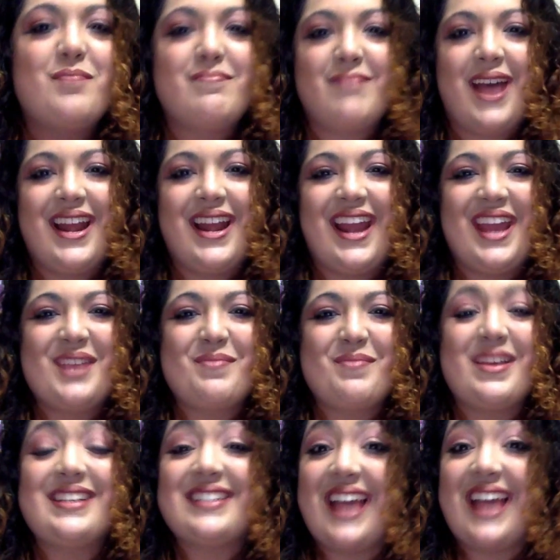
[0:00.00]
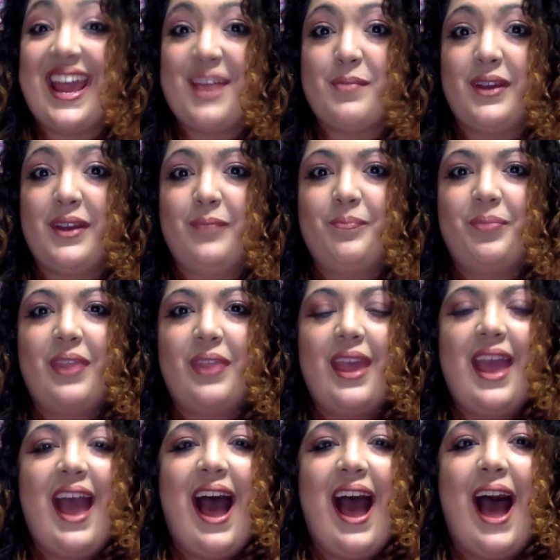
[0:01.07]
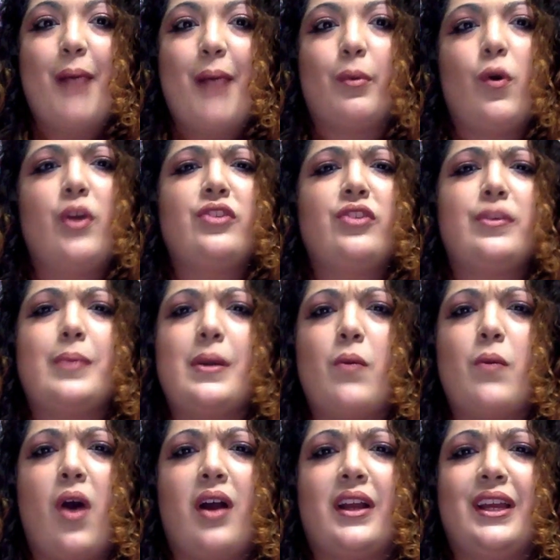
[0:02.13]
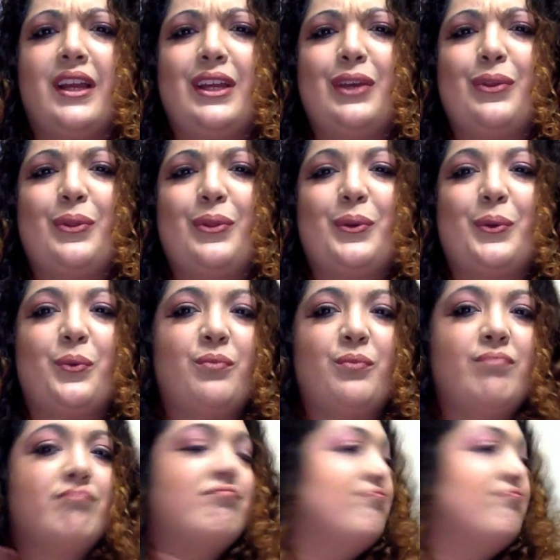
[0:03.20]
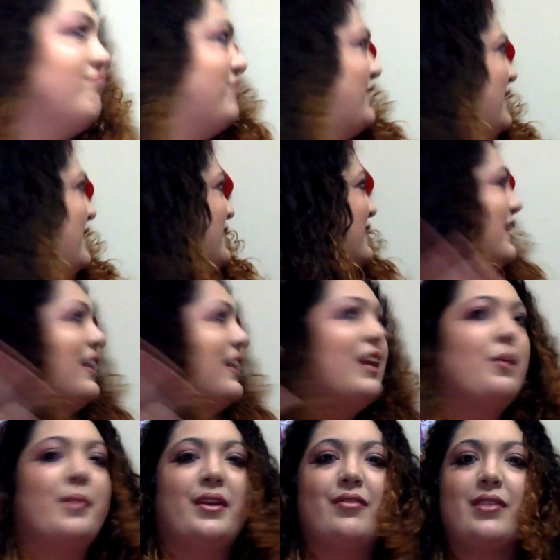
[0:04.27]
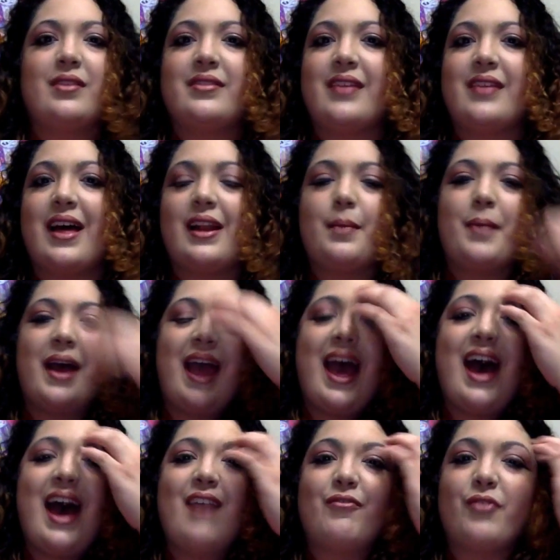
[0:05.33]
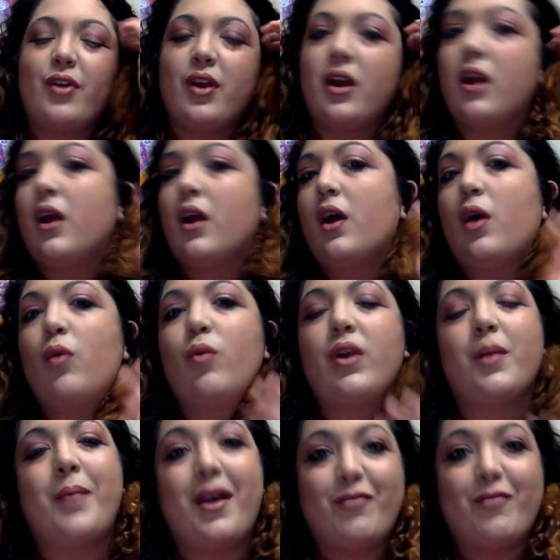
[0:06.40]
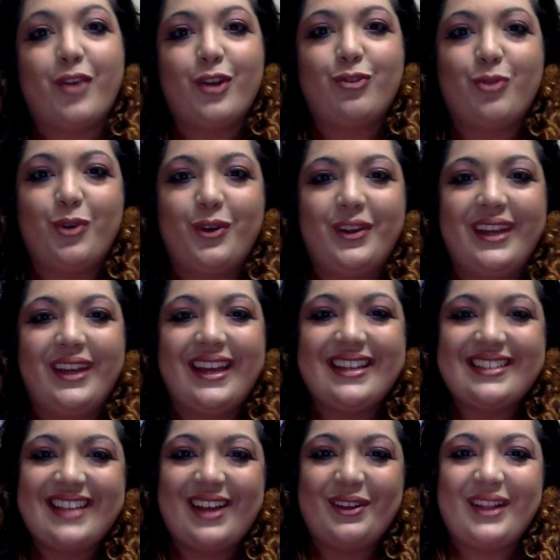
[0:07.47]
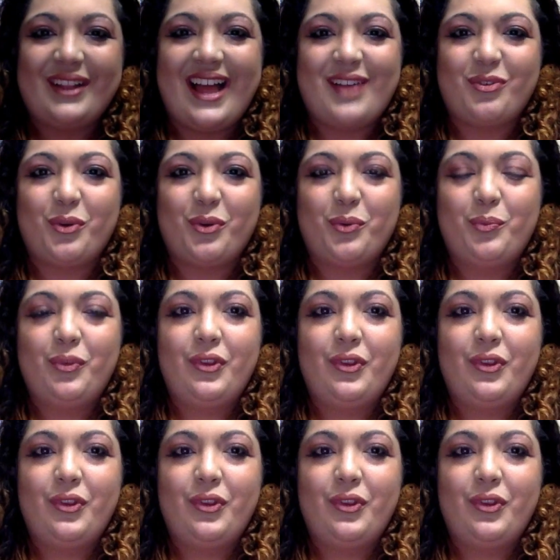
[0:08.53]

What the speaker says: My name is Amy. I'm going to be walking you through just a little bit of the setup I have for one of my virtual ESL classrooms.